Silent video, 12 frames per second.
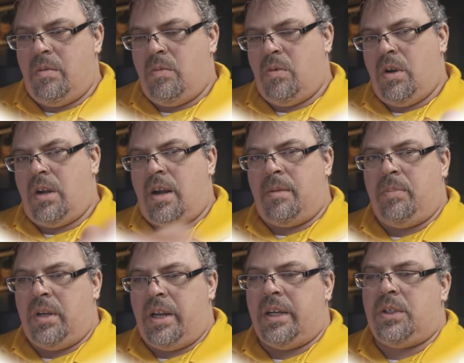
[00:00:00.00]
more
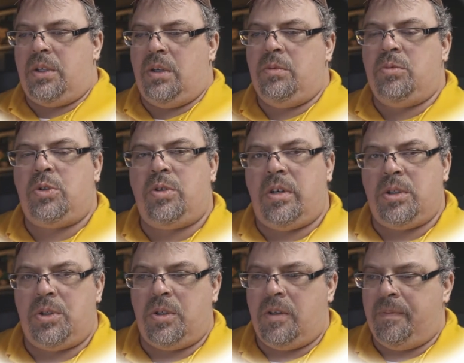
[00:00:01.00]
complex
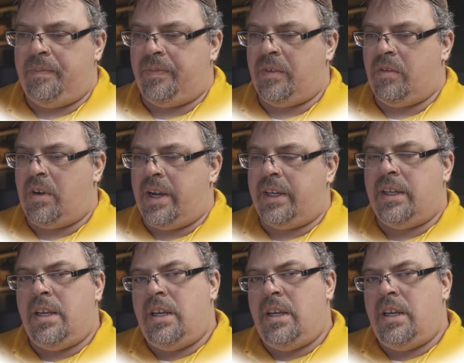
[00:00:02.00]
structure, right?